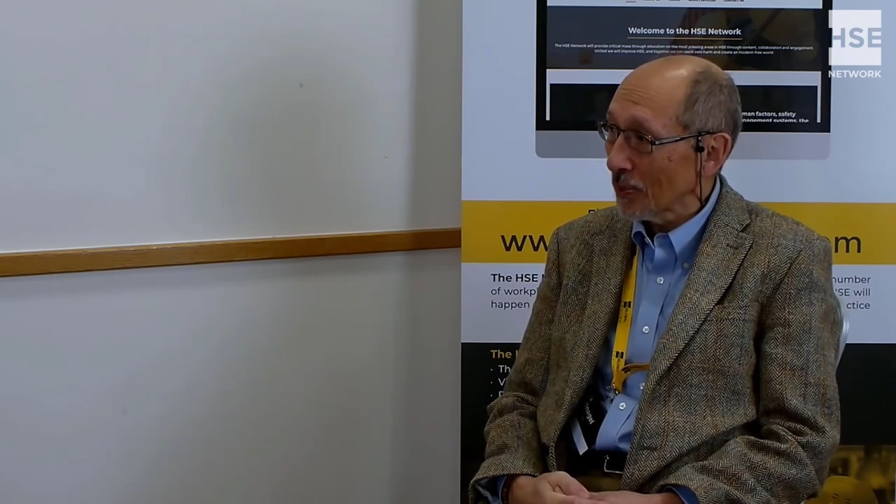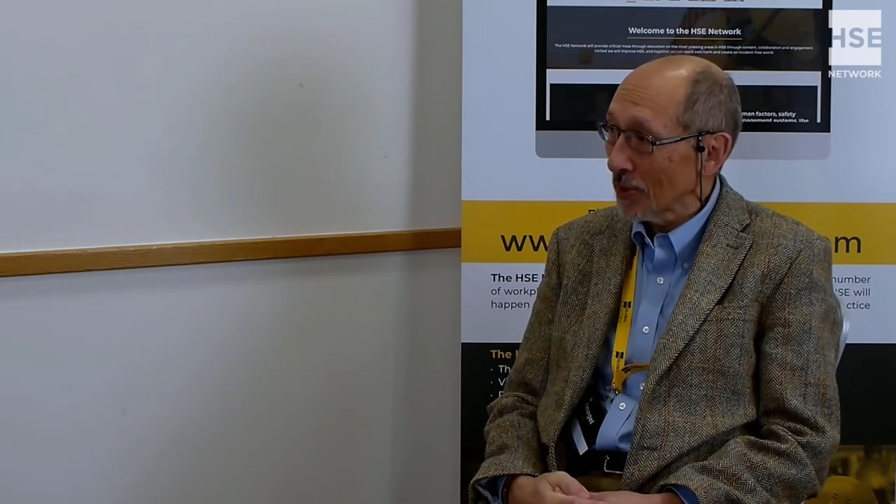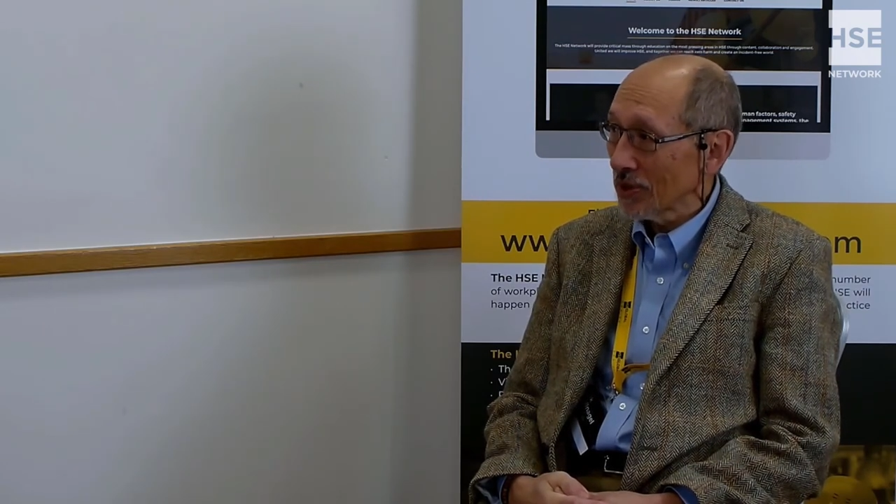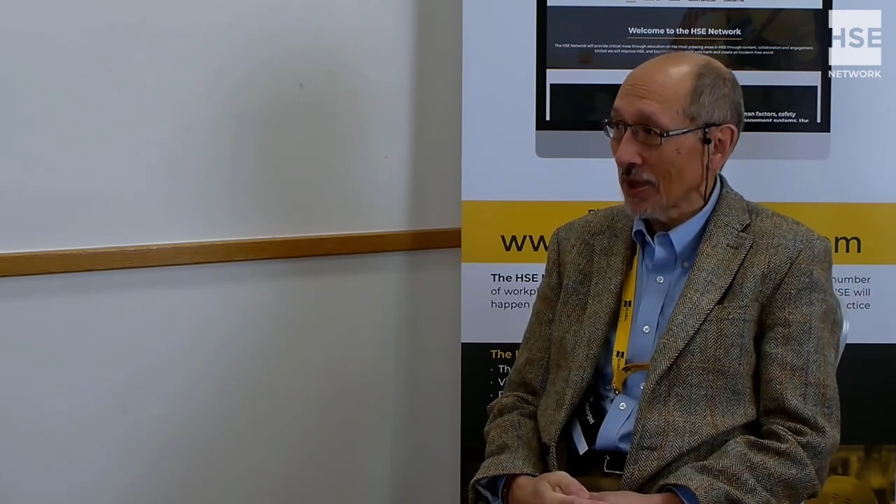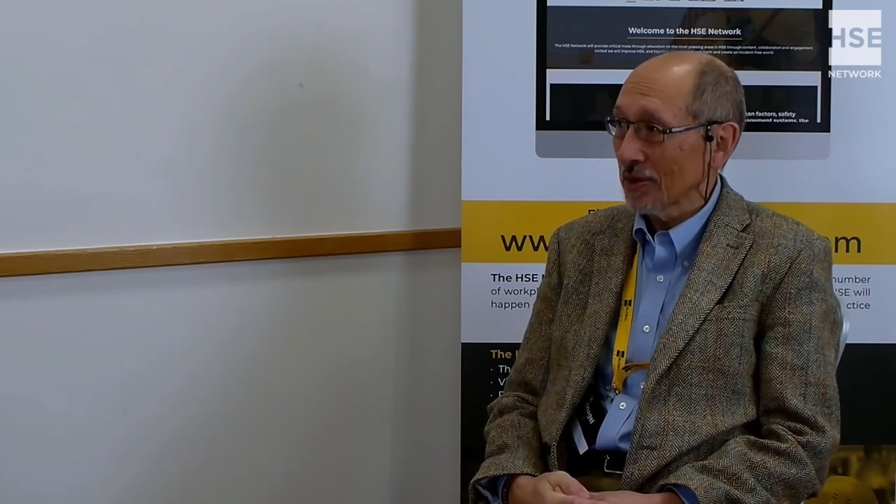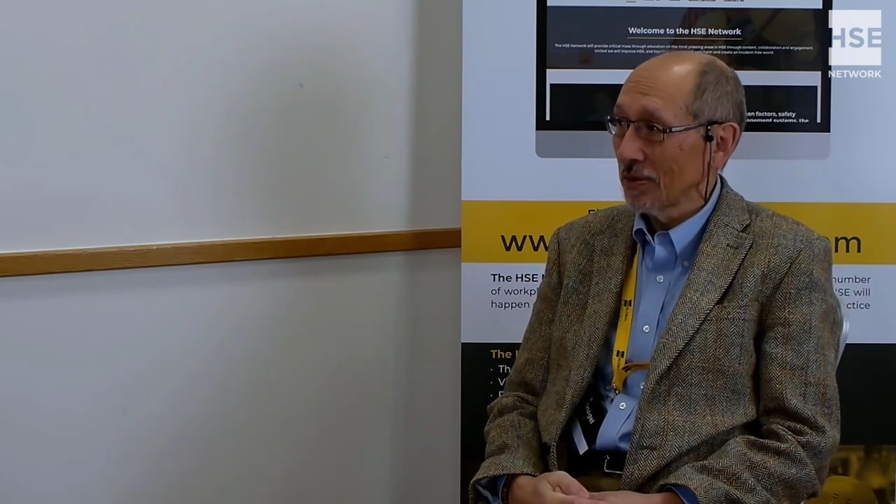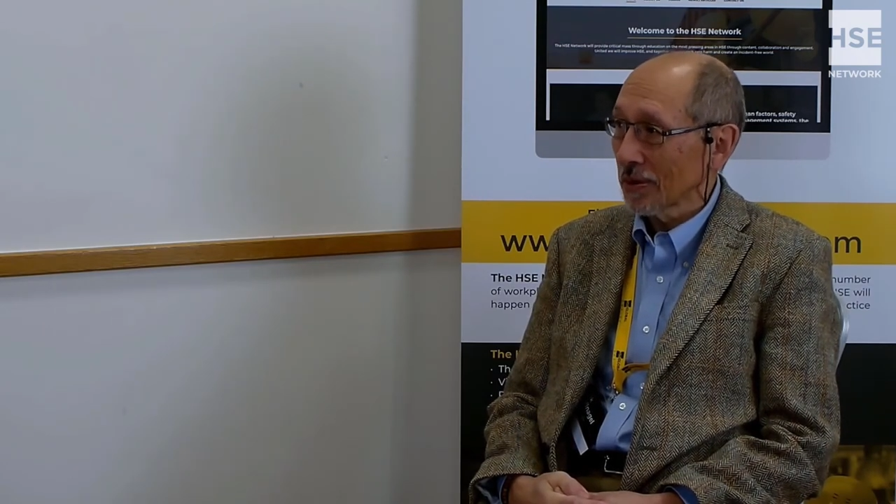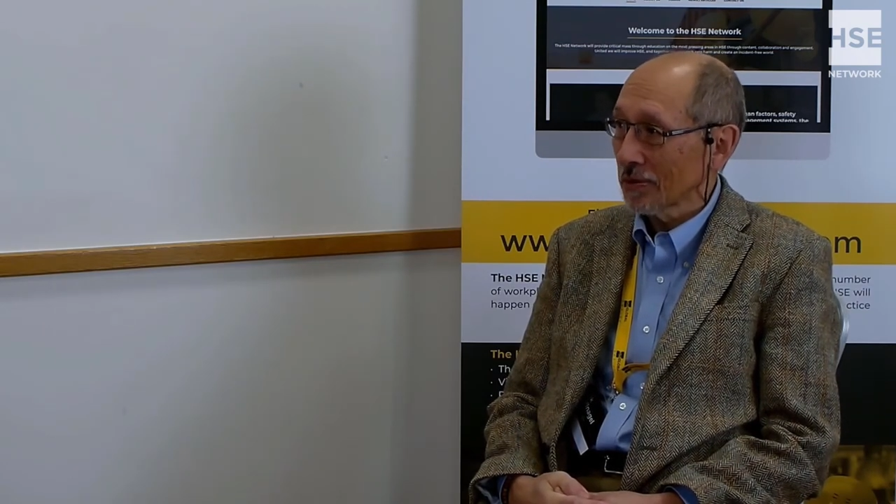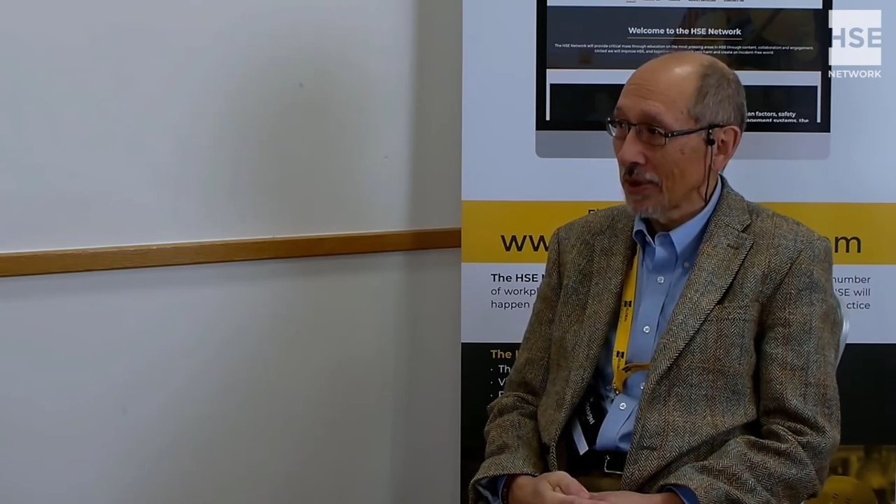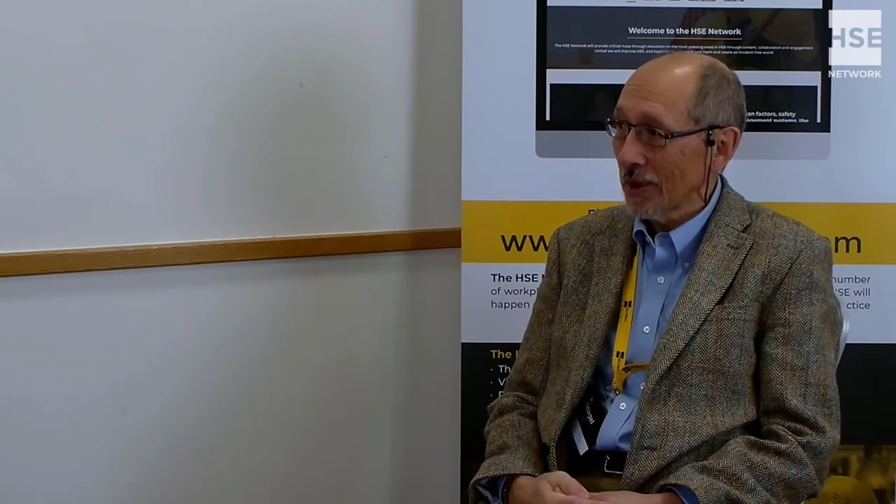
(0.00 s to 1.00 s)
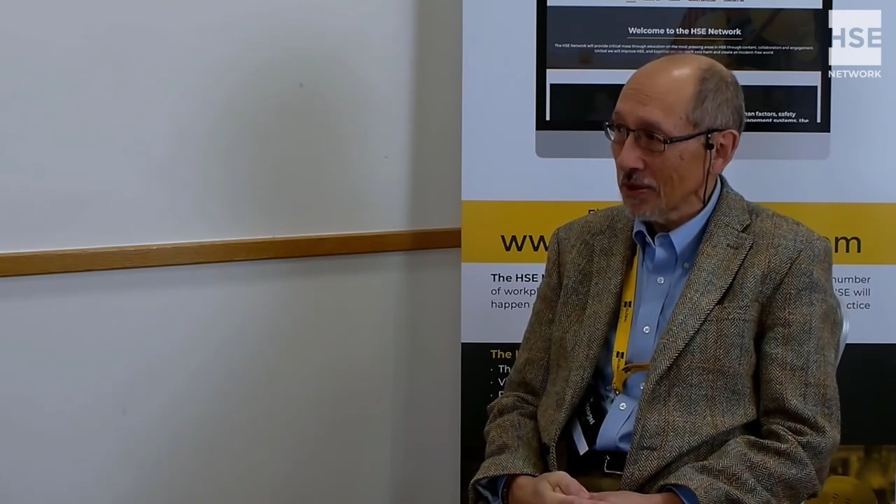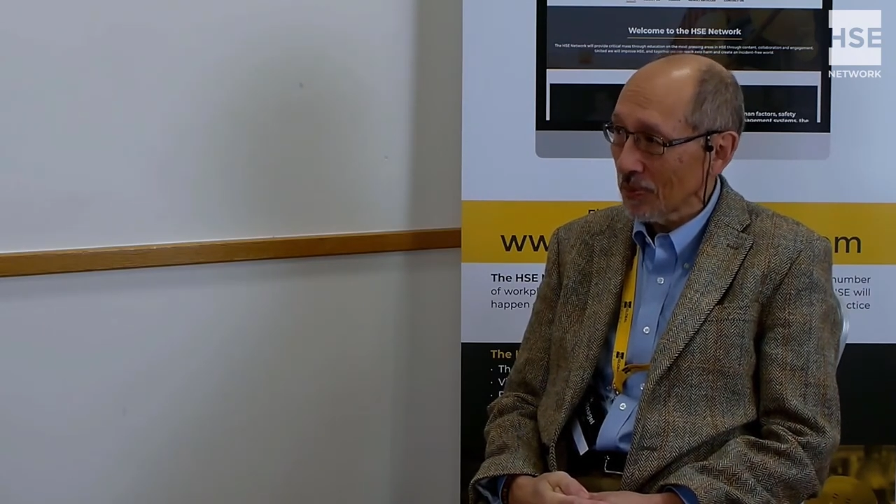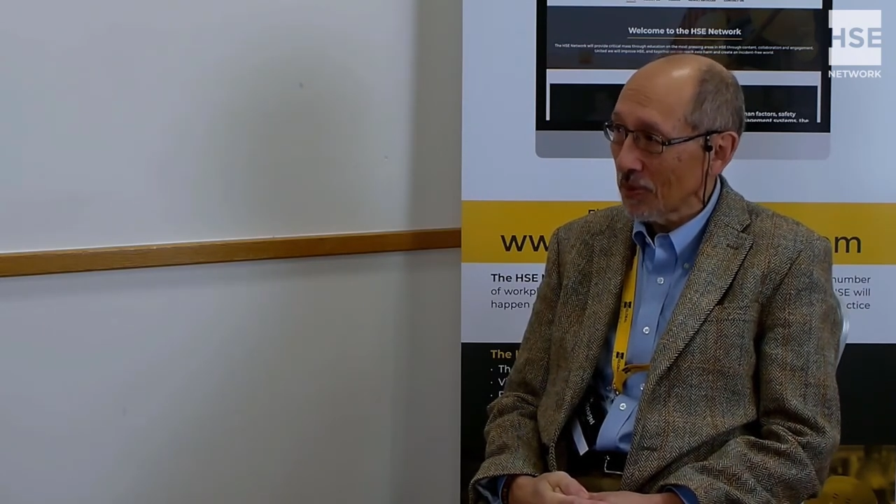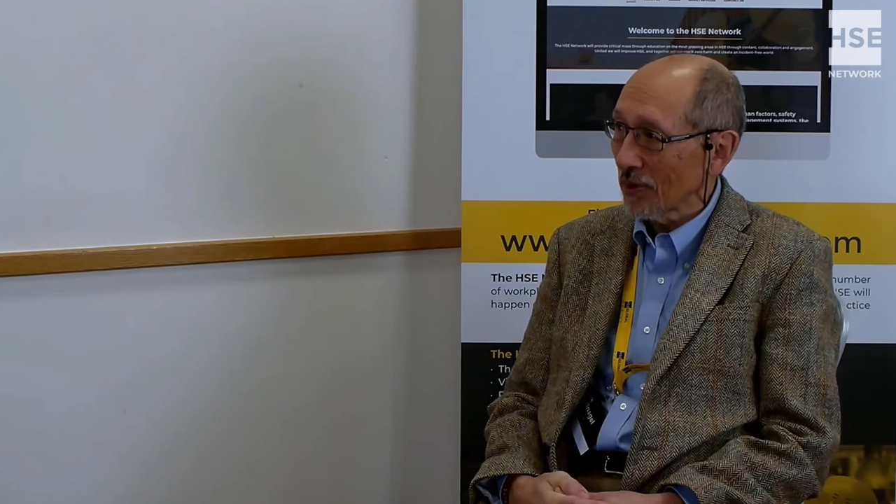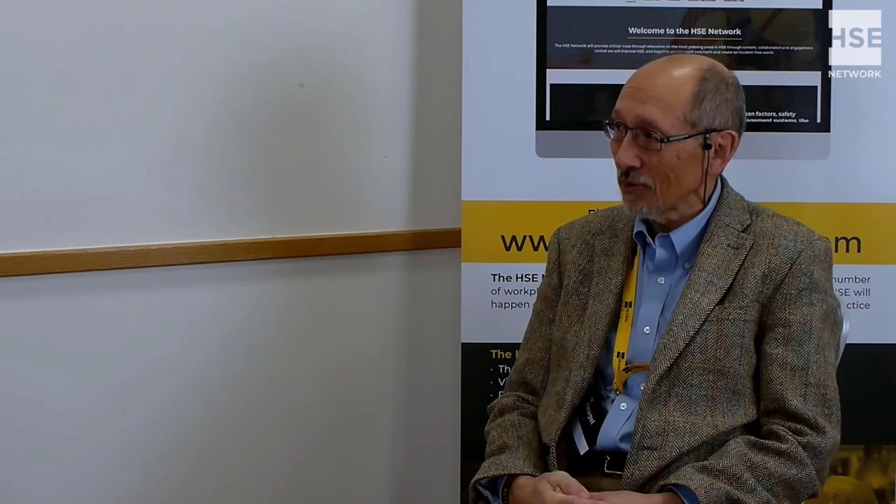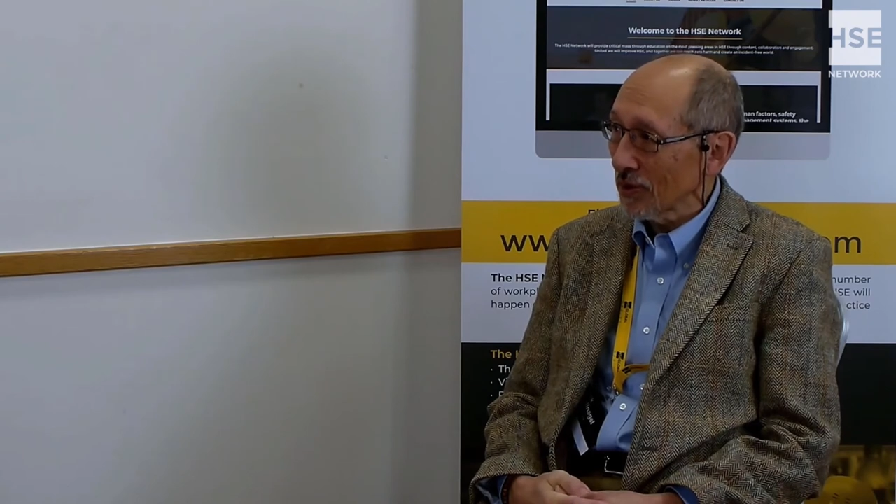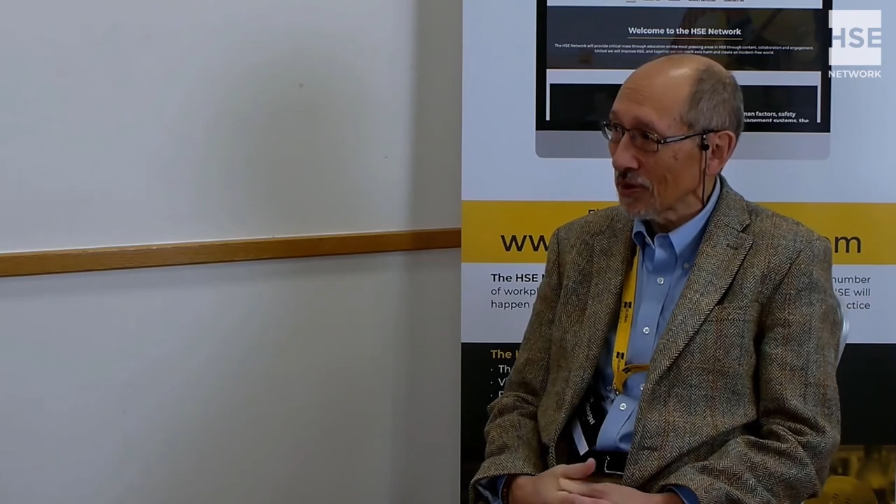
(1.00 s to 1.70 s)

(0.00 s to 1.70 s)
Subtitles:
which actually creates a profit.